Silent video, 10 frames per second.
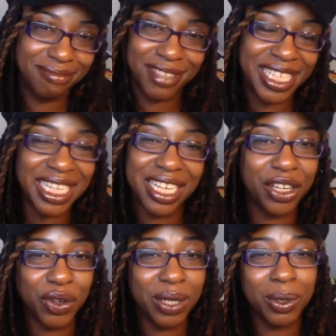didn't
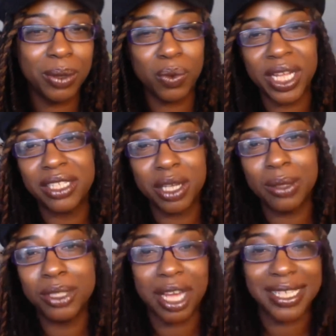agree with what
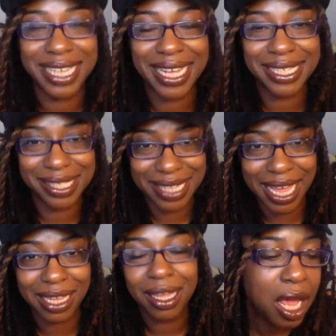ToneTalks had to
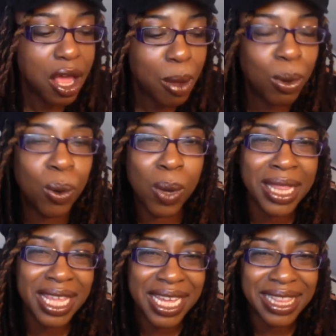say. But one
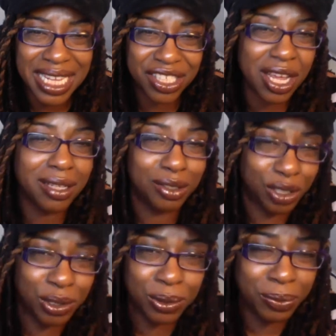thing that y'all
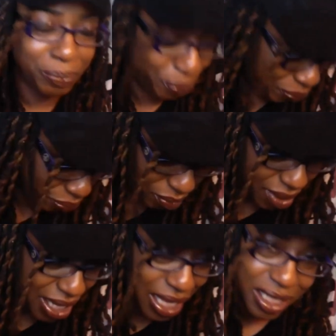do,
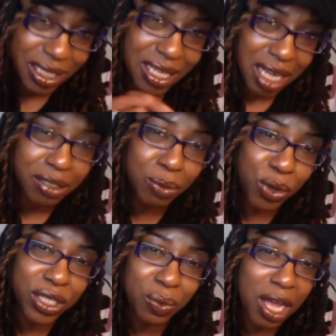and Dr.
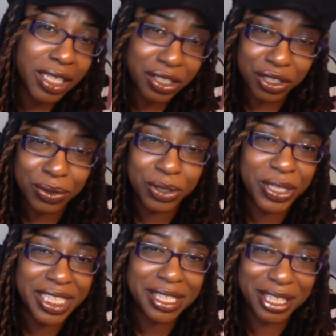Boyce Watkins, you do
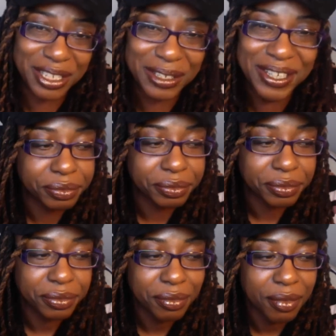this too,
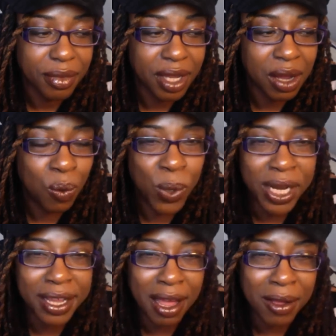
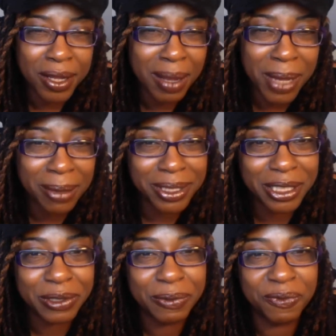when y'all come out with
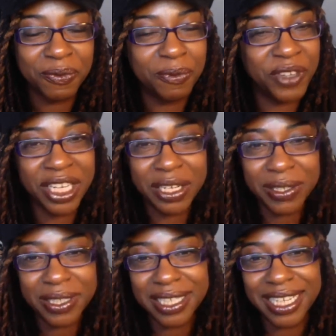those
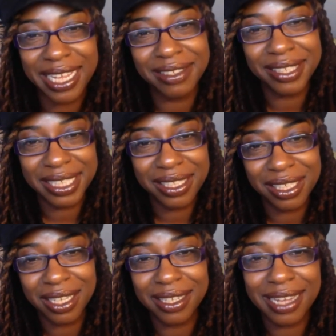videos to cancel each
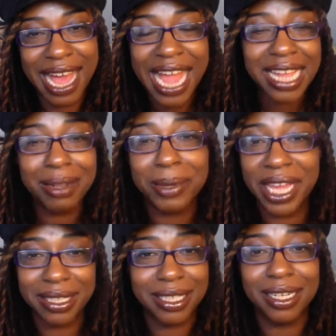other, I end up
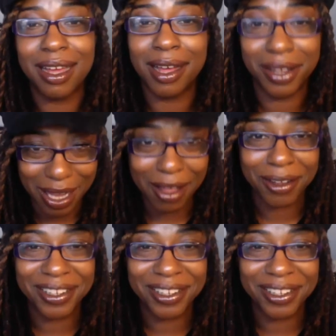canceling all y'all.